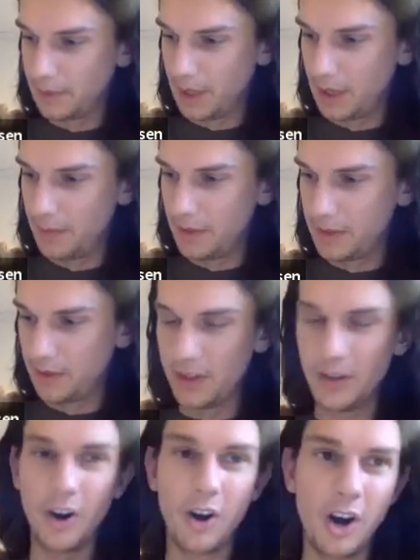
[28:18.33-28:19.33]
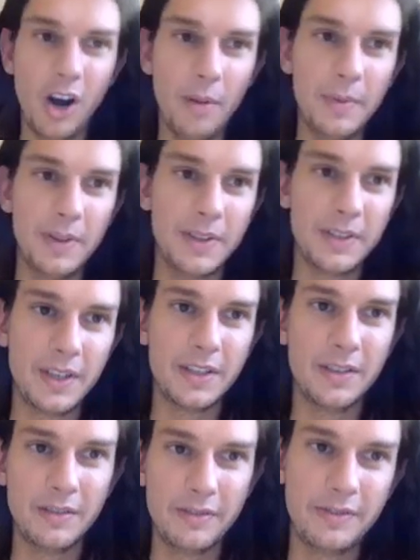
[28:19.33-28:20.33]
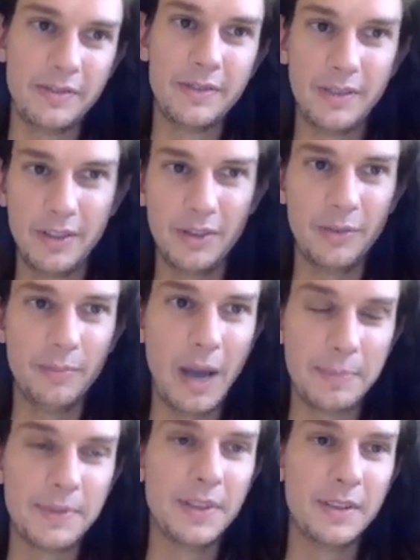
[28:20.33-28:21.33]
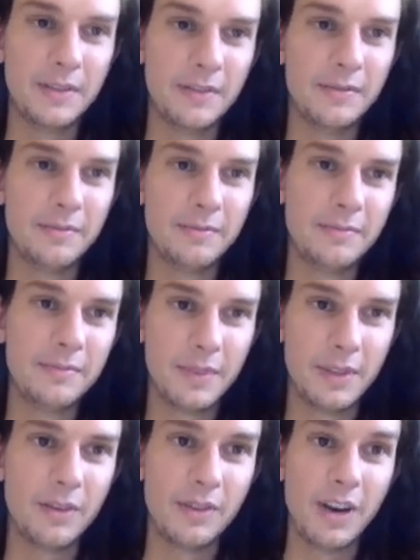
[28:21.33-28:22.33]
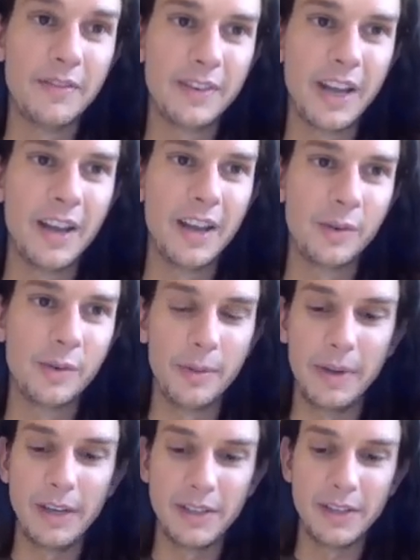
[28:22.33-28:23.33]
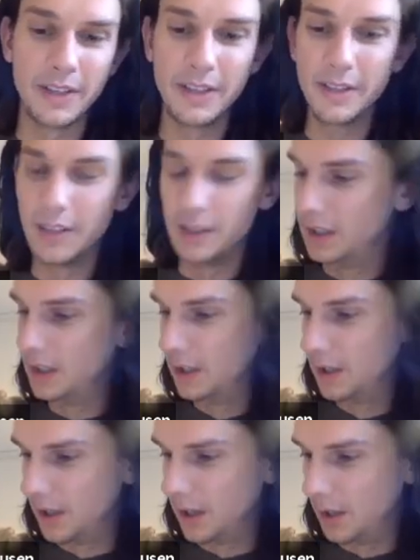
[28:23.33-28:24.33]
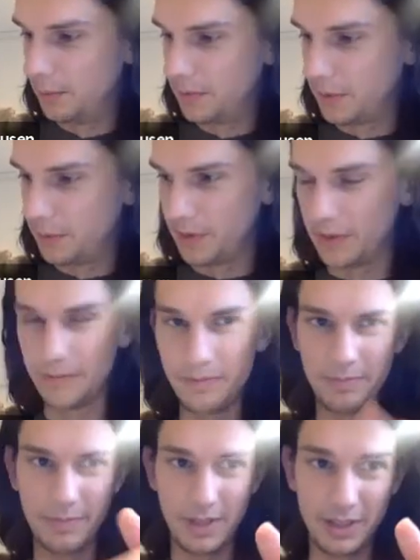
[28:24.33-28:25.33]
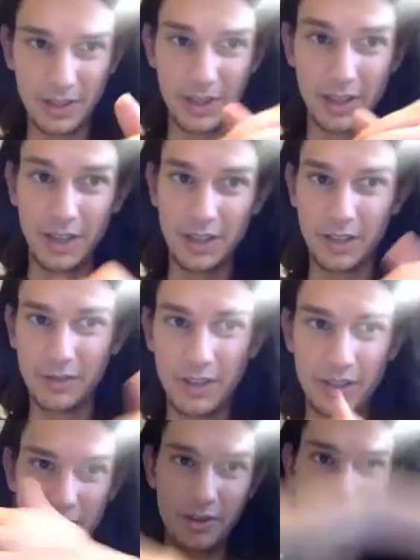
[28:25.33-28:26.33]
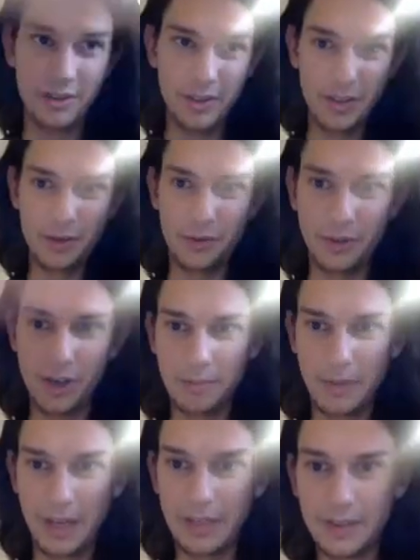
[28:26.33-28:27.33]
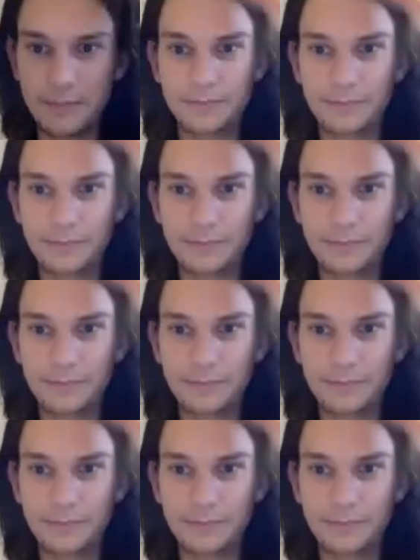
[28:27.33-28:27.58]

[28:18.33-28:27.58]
And so then RHOM in the sense of, maps in the derived category, basically, from your thing sitting in degree 0 to this whole complex.